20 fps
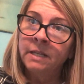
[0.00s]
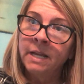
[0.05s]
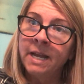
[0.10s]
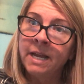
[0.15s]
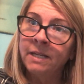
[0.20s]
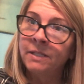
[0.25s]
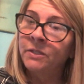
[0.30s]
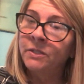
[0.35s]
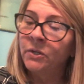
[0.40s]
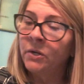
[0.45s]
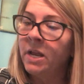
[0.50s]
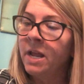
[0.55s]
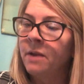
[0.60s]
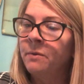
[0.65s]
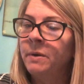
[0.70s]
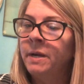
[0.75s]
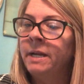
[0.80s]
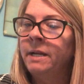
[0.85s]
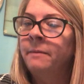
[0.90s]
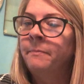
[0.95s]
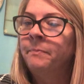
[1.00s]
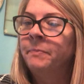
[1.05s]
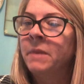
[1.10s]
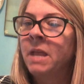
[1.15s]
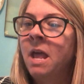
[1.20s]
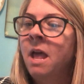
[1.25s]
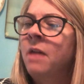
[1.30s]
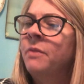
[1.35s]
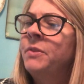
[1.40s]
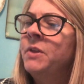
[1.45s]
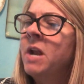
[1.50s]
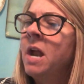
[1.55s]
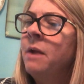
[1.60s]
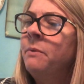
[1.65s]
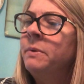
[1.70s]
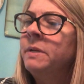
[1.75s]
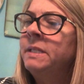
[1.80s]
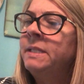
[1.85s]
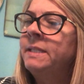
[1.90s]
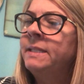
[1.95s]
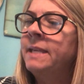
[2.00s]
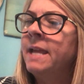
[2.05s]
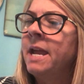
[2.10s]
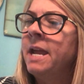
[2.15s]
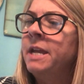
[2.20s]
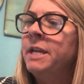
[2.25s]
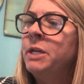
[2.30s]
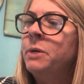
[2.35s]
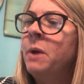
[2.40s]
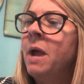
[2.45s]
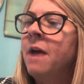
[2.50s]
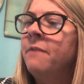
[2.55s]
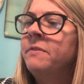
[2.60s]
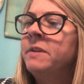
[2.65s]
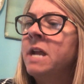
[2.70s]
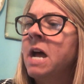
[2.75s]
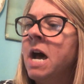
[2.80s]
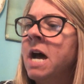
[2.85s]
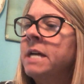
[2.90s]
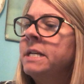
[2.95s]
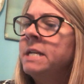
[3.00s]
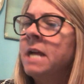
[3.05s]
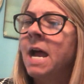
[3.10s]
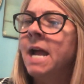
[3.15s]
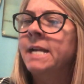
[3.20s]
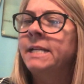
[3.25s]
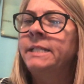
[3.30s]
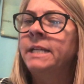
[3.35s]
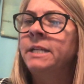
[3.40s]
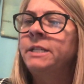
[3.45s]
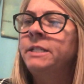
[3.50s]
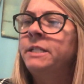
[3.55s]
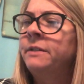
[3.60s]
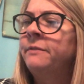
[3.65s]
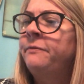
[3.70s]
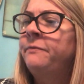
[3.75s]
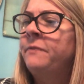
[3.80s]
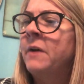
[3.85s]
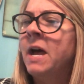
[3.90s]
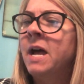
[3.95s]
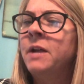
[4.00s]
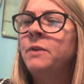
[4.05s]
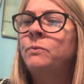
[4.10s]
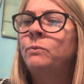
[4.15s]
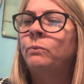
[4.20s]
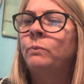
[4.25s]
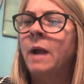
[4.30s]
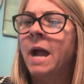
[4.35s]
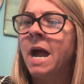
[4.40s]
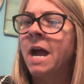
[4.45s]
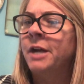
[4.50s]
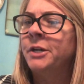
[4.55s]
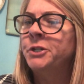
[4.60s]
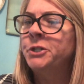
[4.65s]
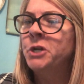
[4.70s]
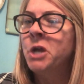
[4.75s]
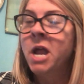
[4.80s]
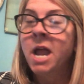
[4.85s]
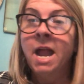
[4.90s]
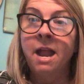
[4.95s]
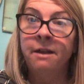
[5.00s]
answered Henry. Then I would say you have an unidentified rash,